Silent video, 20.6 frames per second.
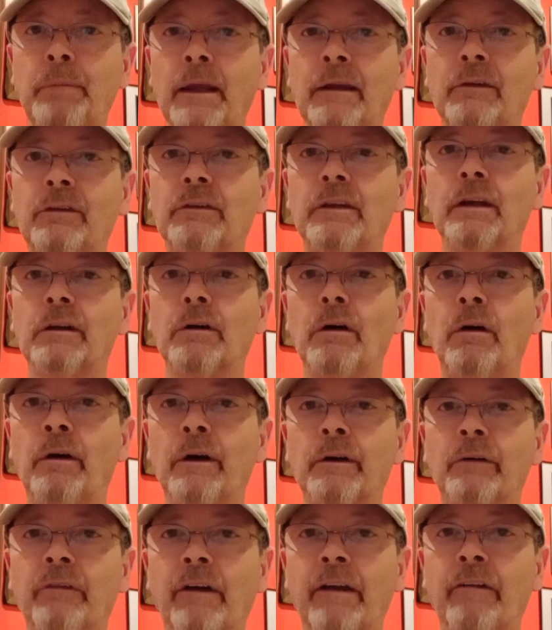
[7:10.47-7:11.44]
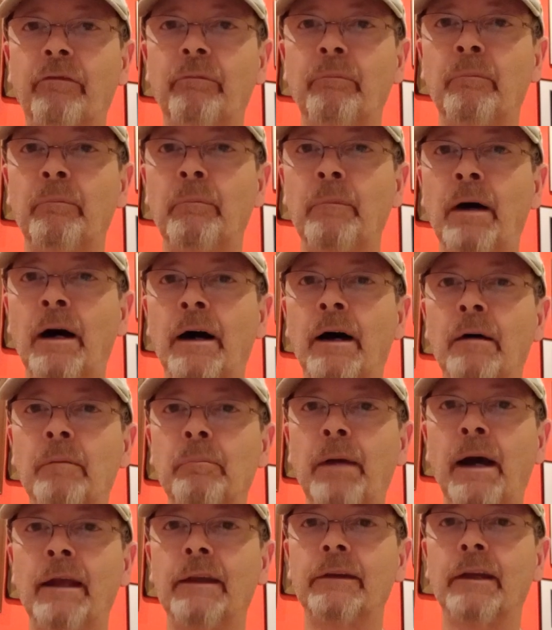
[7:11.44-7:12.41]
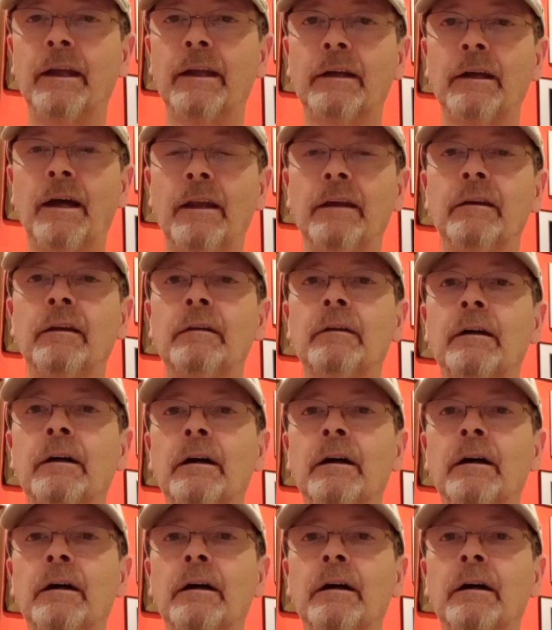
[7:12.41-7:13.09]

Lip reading: Big Stick autograph bat that I got